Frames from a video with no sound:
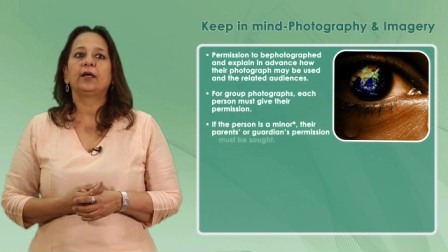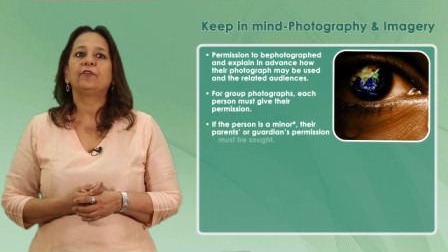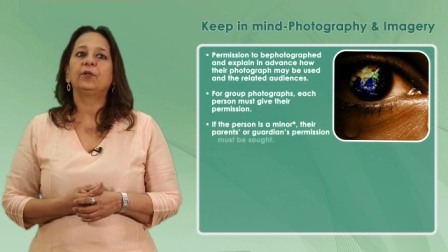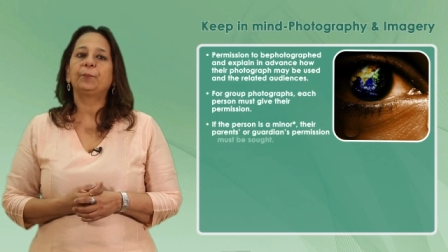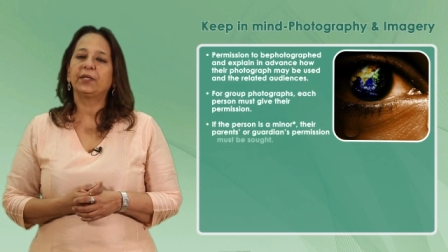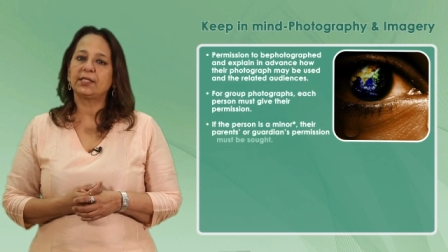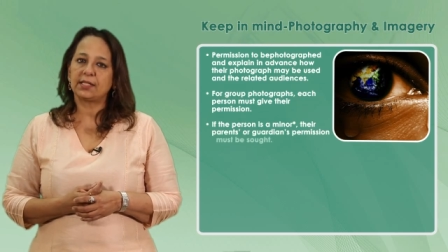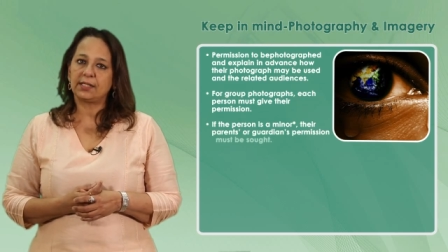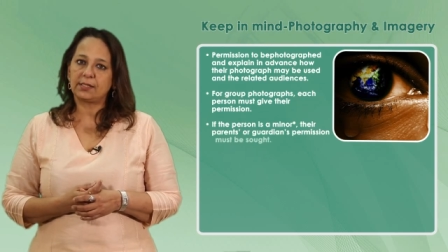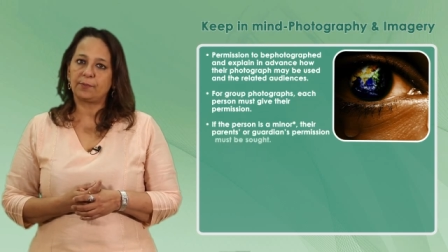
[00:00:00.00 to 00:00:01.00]
If the
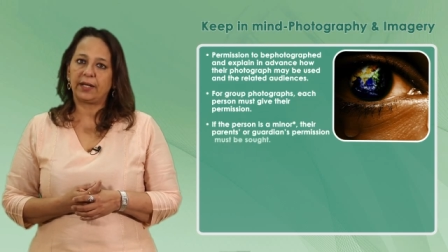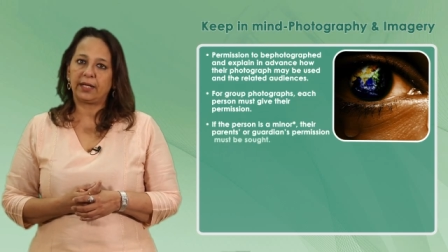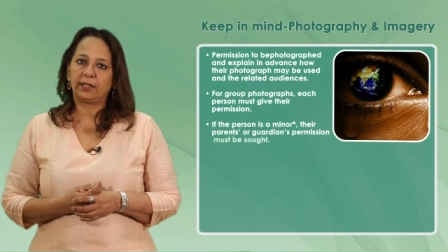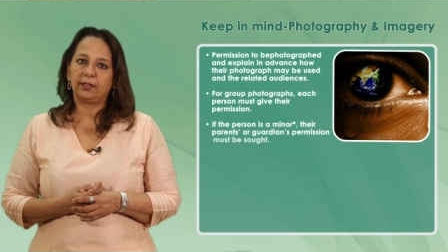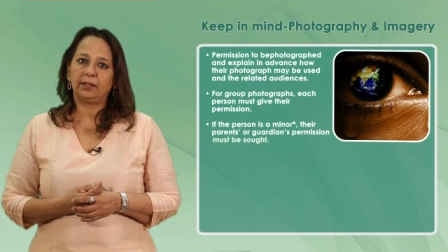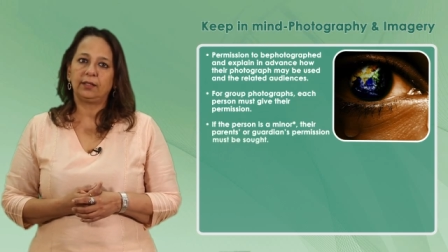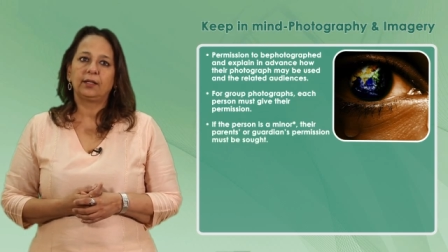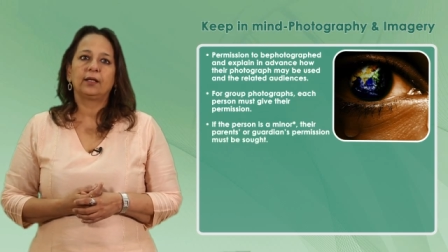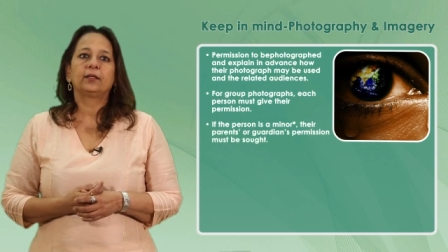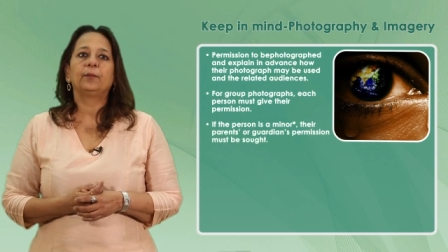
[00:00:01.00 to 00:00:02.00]
person is minor,
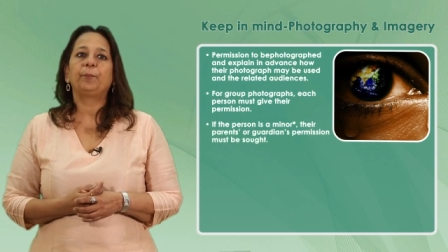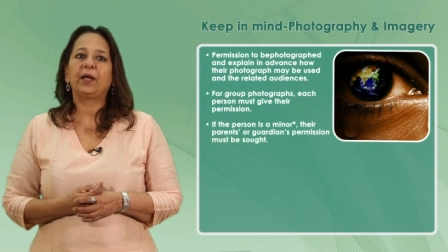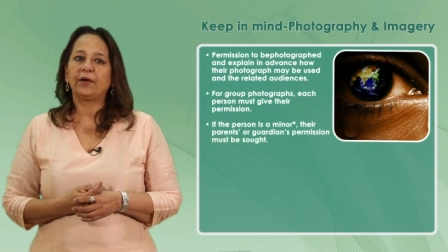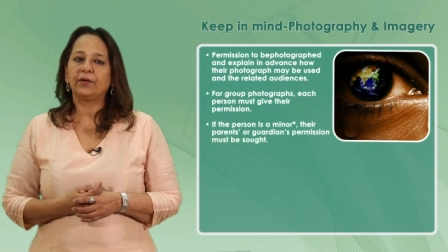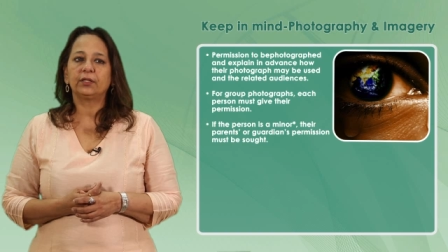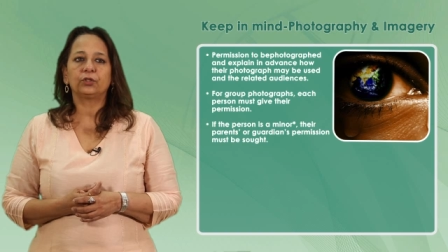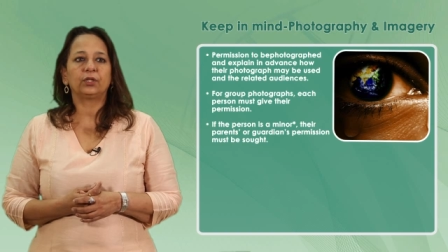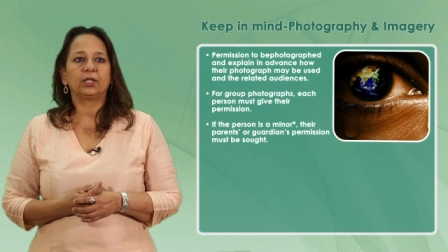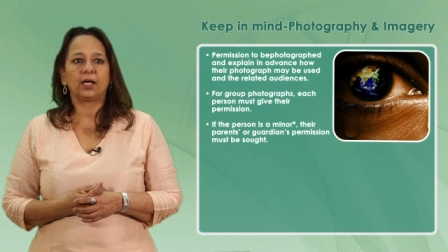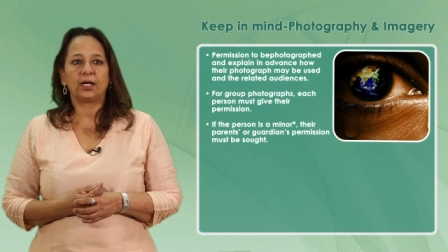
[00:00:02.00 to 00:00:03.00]
the parents
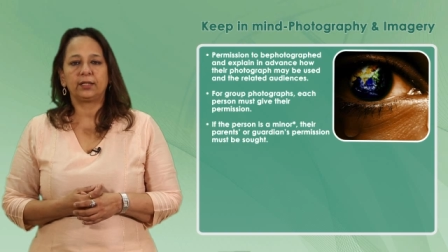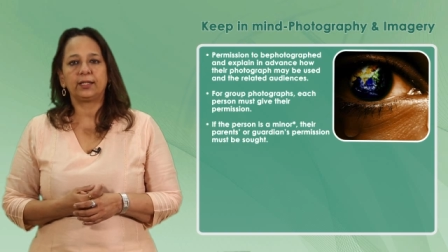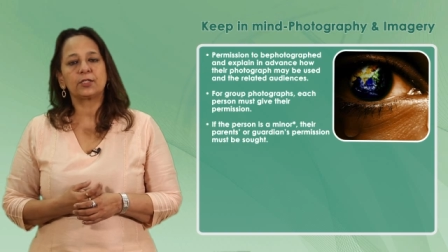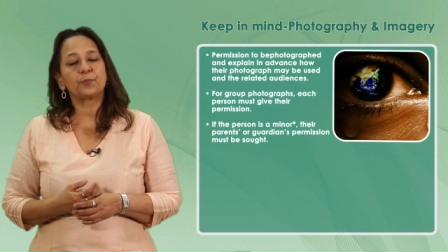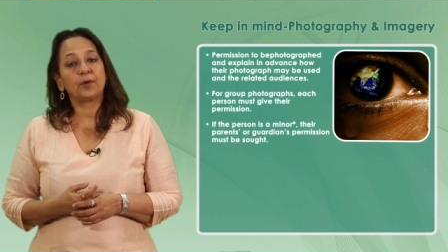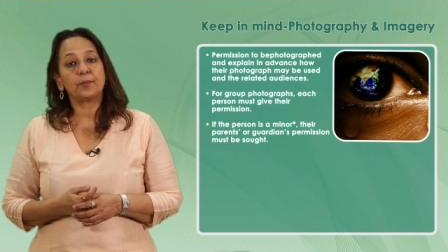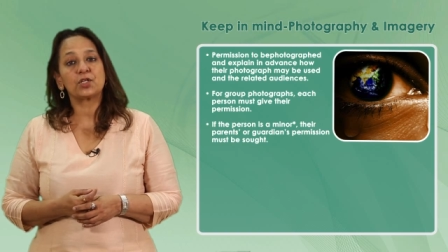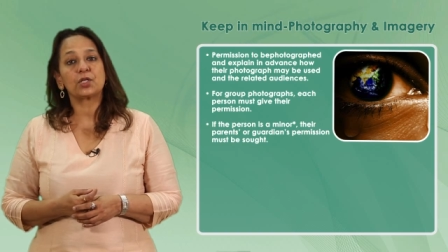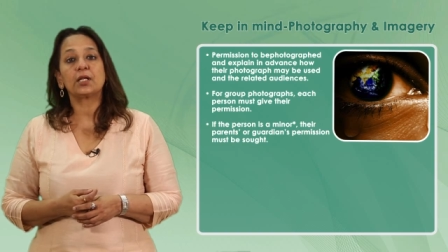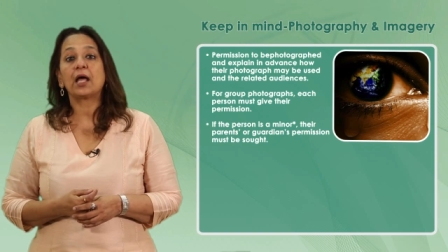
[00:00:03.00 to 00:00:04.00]
or the guardian's
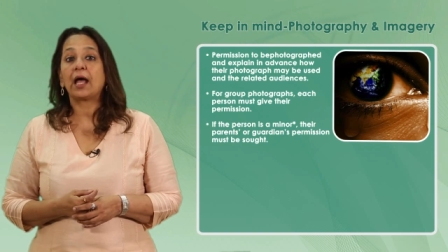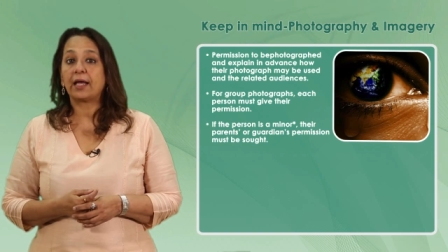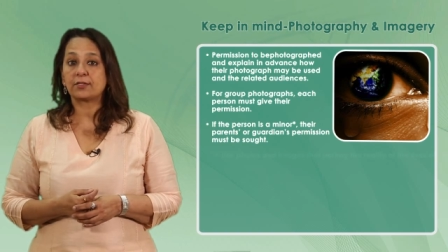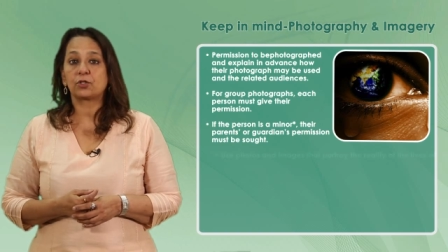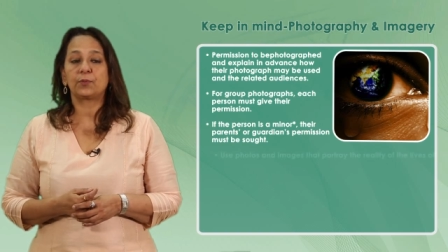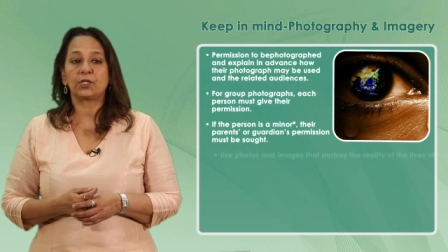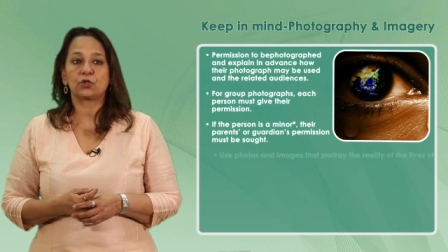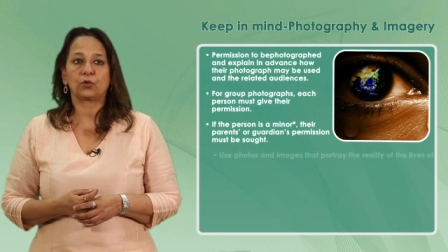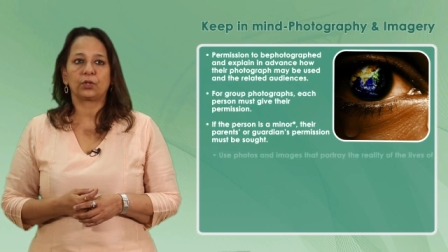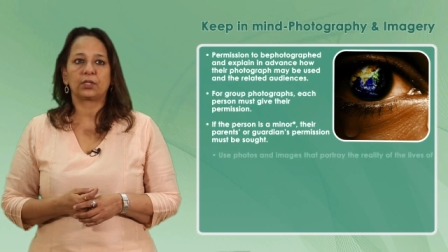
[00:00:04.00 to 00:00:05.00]
permission has to be
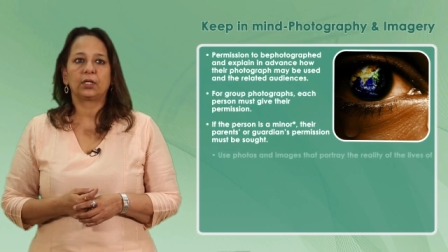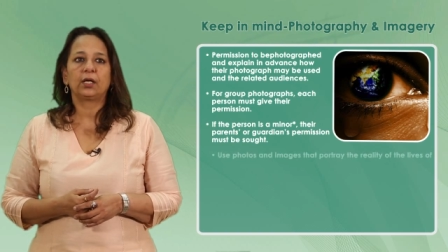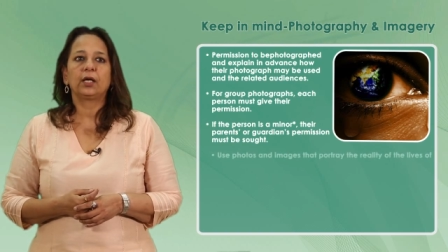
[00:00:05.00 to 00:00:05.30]
sought.